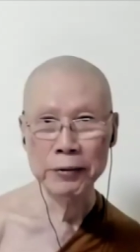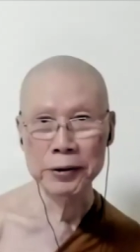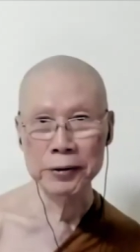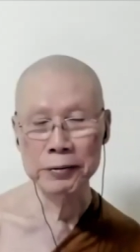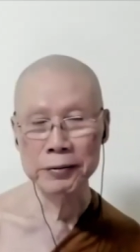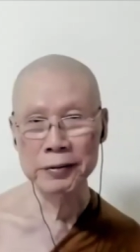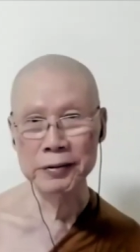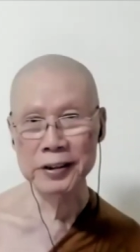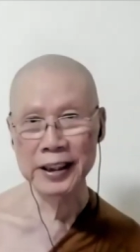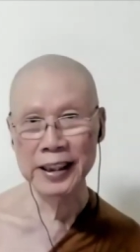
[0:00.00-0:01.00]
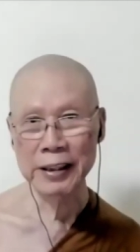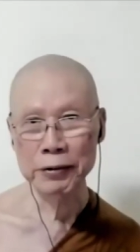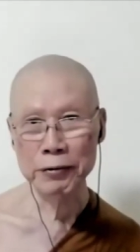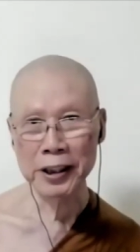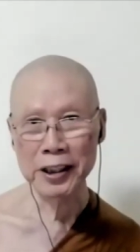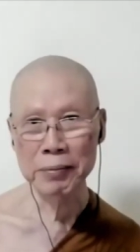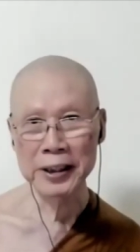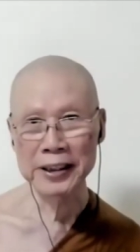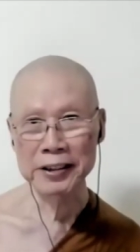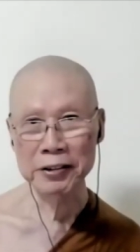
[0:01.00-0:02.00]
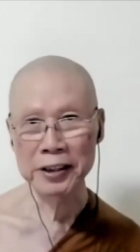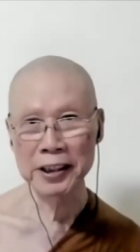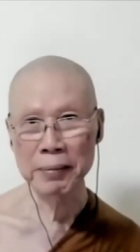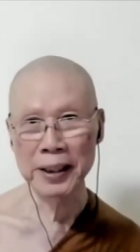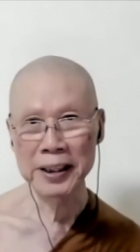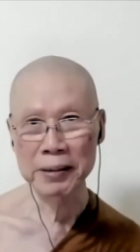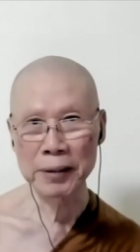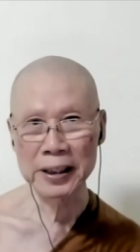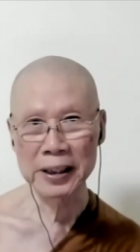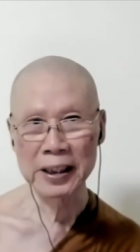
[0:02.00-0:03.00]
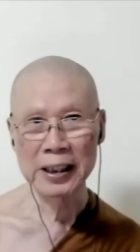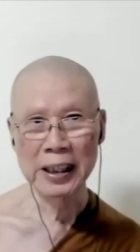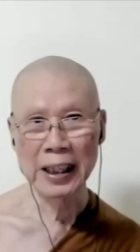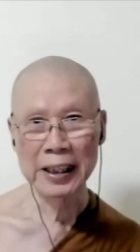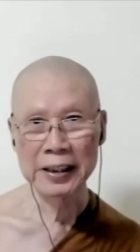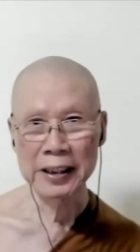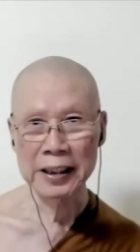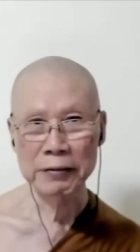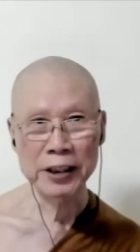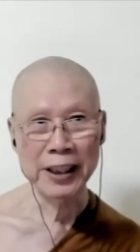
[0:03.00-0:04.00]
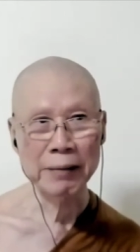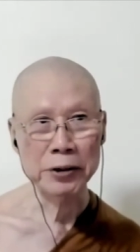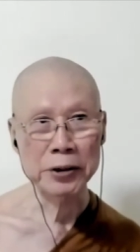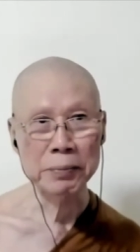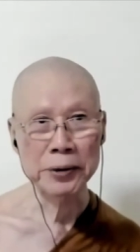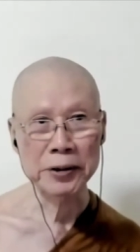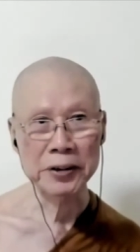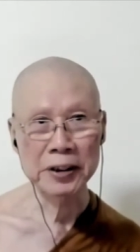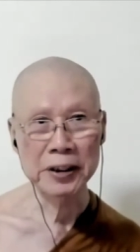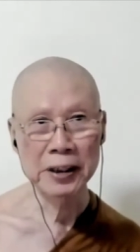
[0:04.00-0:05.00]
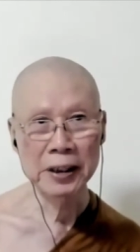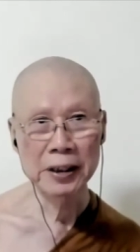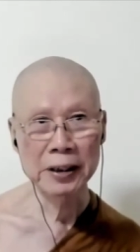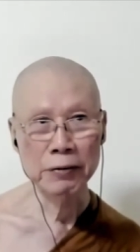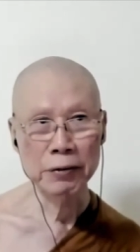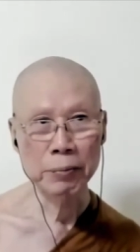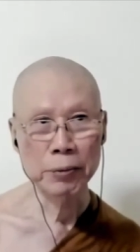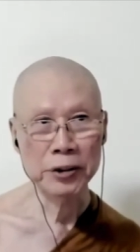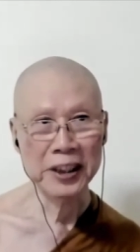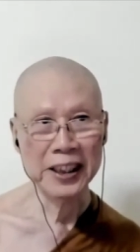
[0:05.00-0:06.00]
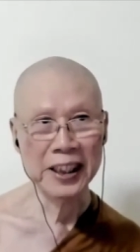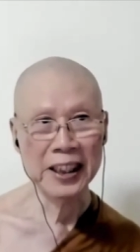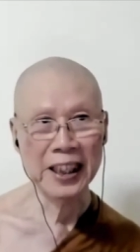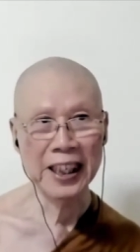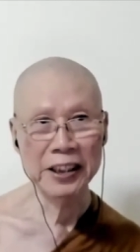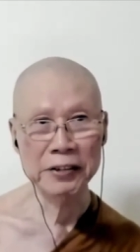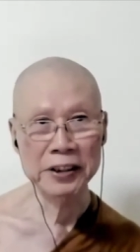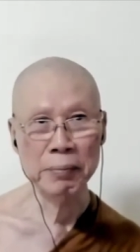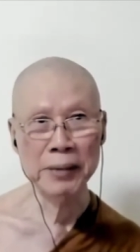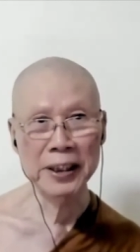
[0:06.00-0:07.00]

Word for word: wouldn't say I would recommend it to anybody, but I think if you have good books, books that can guide you in your